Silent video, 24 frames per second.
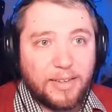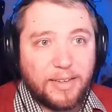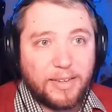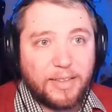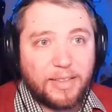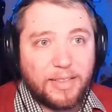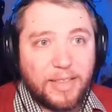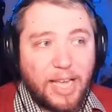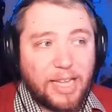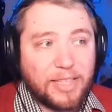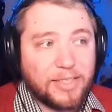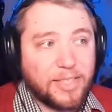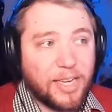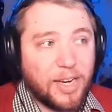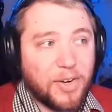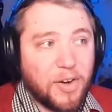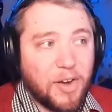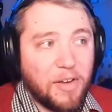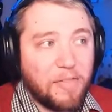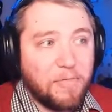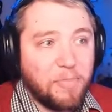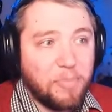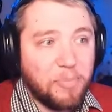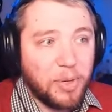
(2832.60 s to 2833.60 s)
That's how
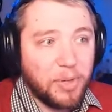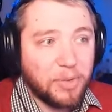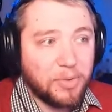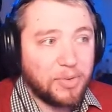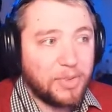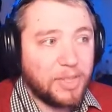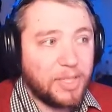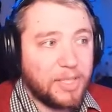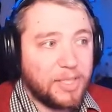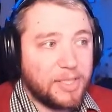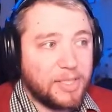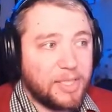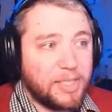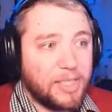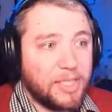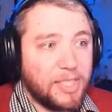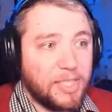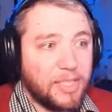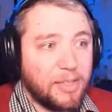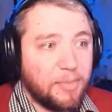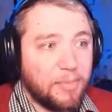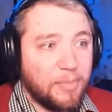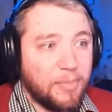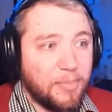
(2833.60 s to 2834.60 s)
I built this
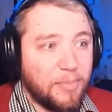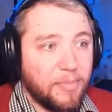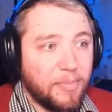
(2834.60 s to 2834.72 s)
team.